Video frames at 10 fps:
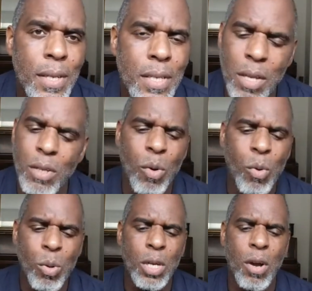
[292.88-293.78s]
So not
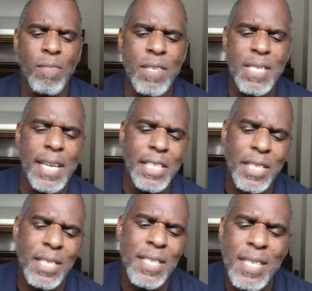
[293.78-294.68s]
all the
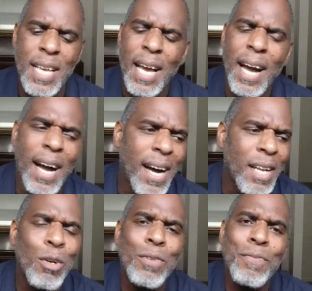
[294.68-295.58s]
conversations are
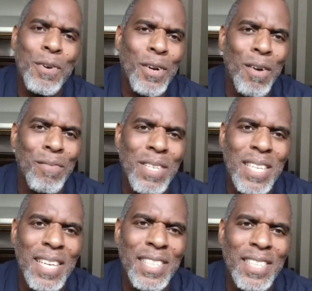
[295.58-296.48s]
looked for
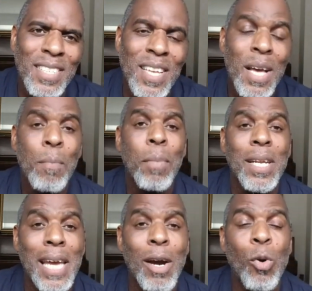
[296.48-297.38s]
conversations,
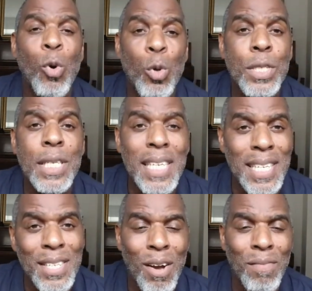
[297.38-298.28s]
but they are all
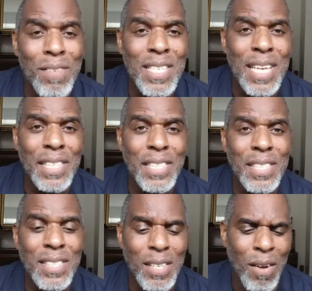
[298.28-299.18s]
needed
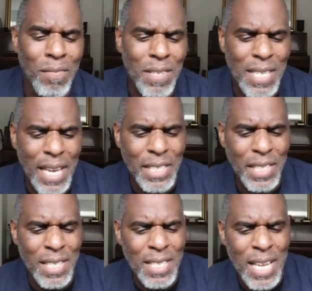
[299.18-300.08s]
conversations. The
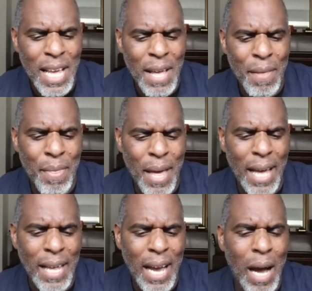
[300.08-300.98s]
conversations
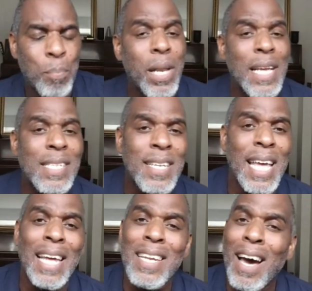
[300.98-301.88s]
that are pleasant
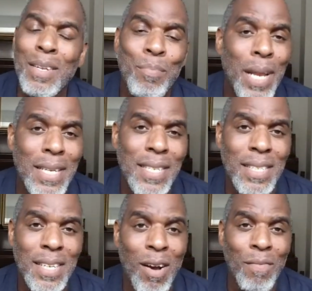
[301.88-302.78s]
and
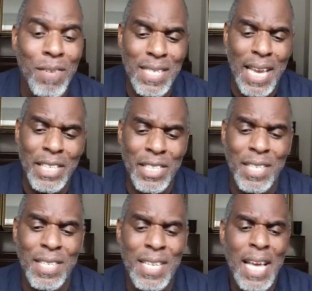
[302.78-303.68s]
unpleasant, the
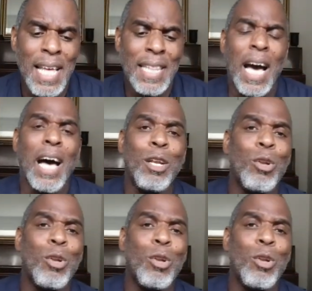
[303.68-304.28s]
conversations that are